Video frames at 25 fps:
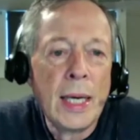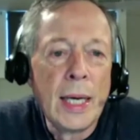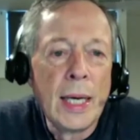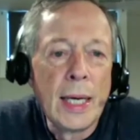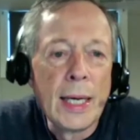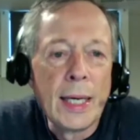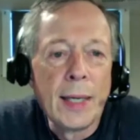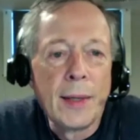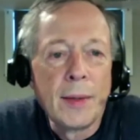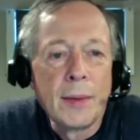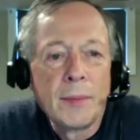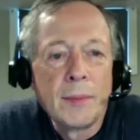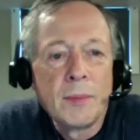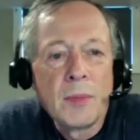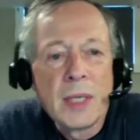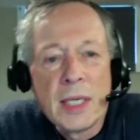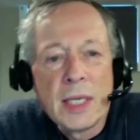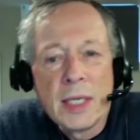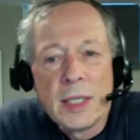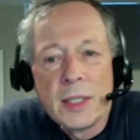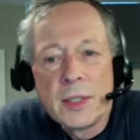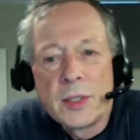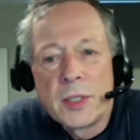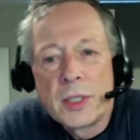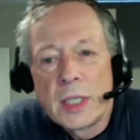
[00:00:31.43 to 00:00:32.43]
Uh,
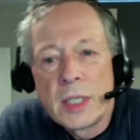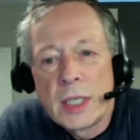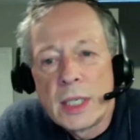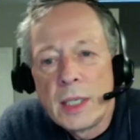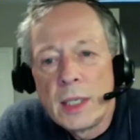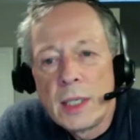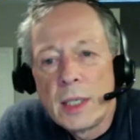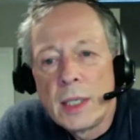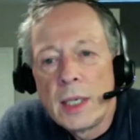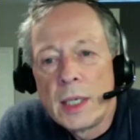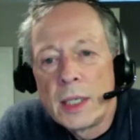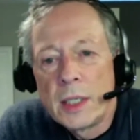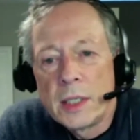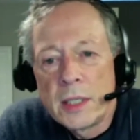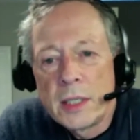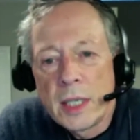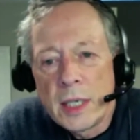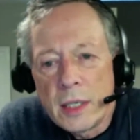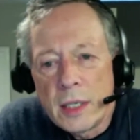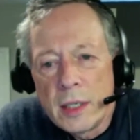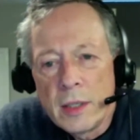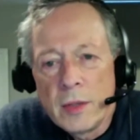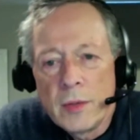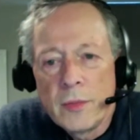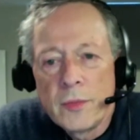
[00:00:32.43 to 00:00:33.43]
he's the
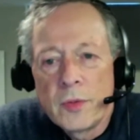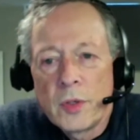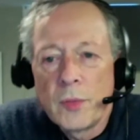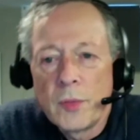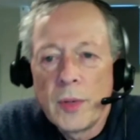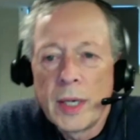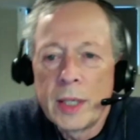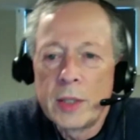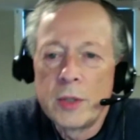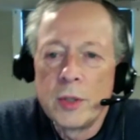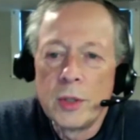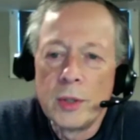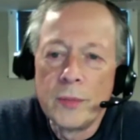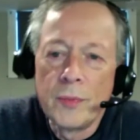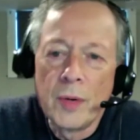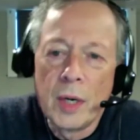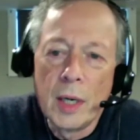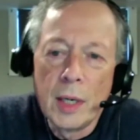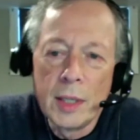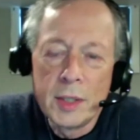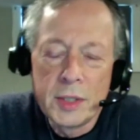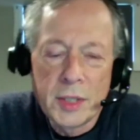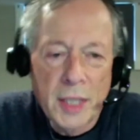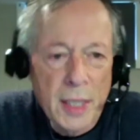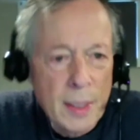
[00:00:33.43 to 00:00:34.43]
executive director of
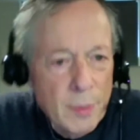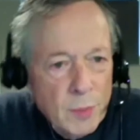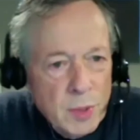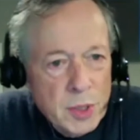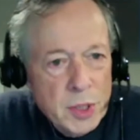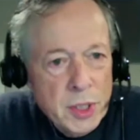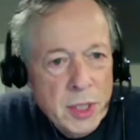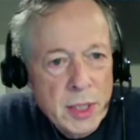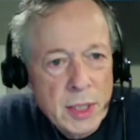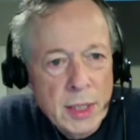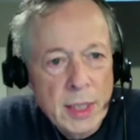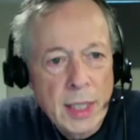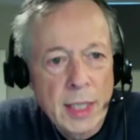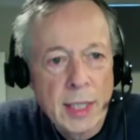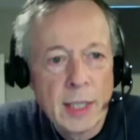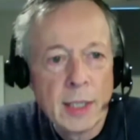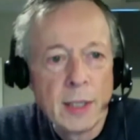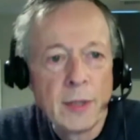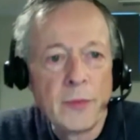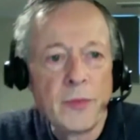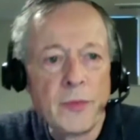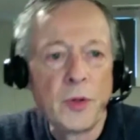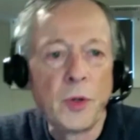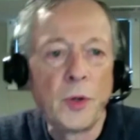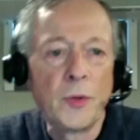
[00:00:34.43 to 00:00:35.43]
Arts Emerson. And
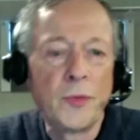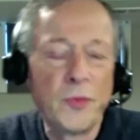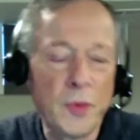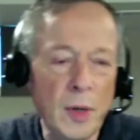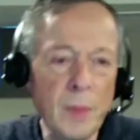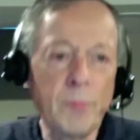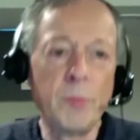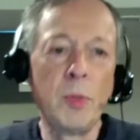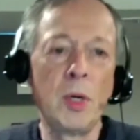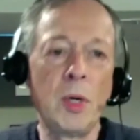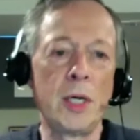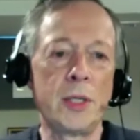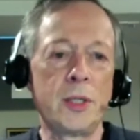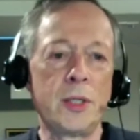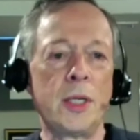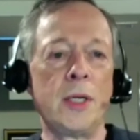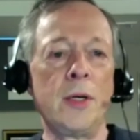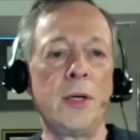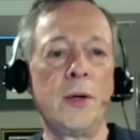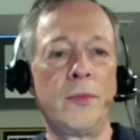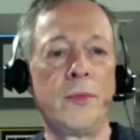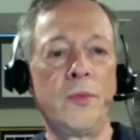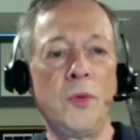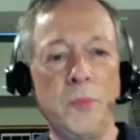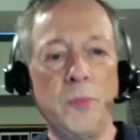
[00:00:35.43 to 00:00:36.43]
if you're from Boston
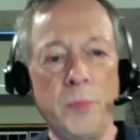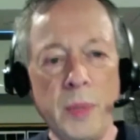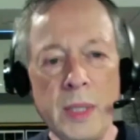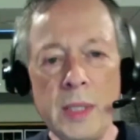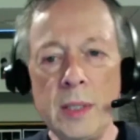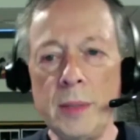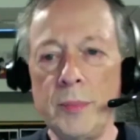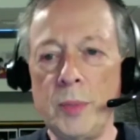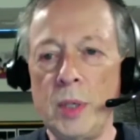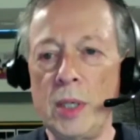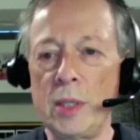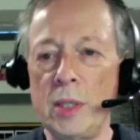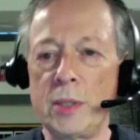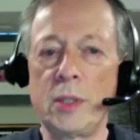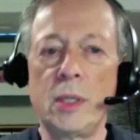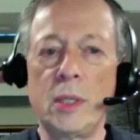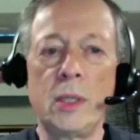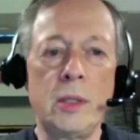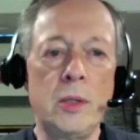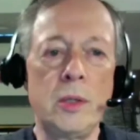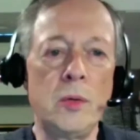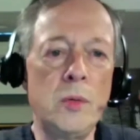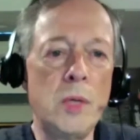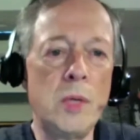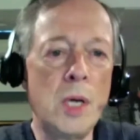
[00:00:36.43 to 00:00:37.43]
or if you've been to Boston,
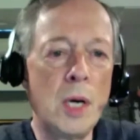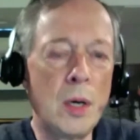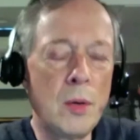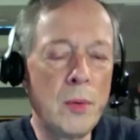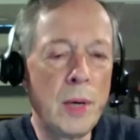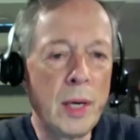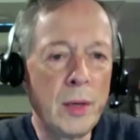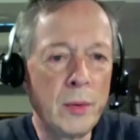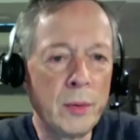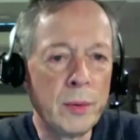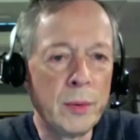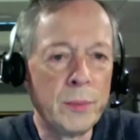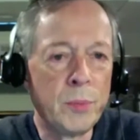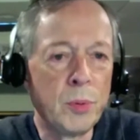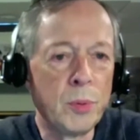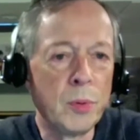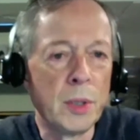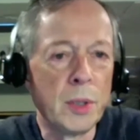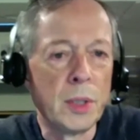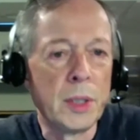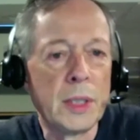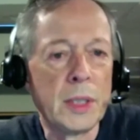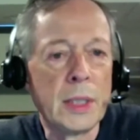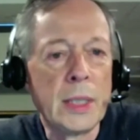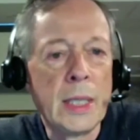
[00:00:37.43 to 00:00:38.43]
you know how
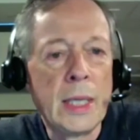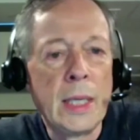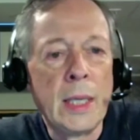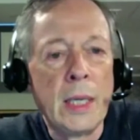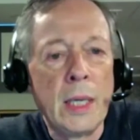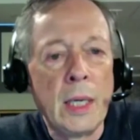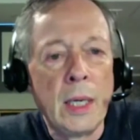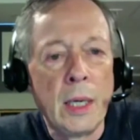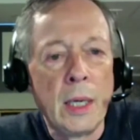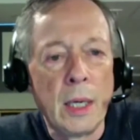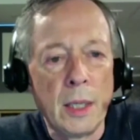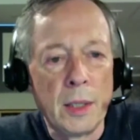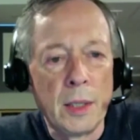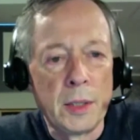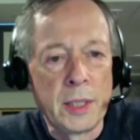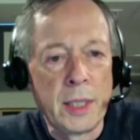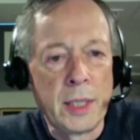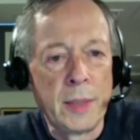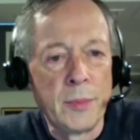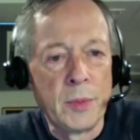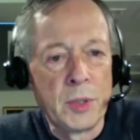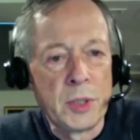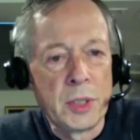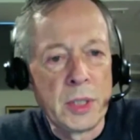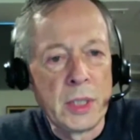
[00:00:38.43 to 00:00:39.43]
important Arts
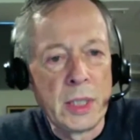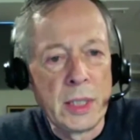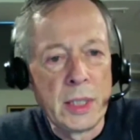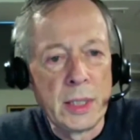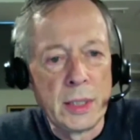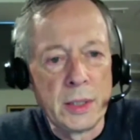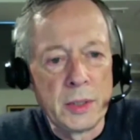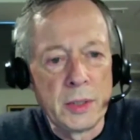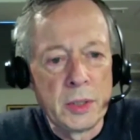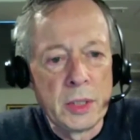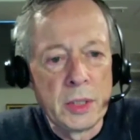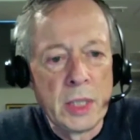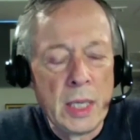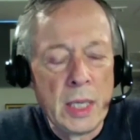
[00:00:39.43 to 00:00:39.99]
Emerson is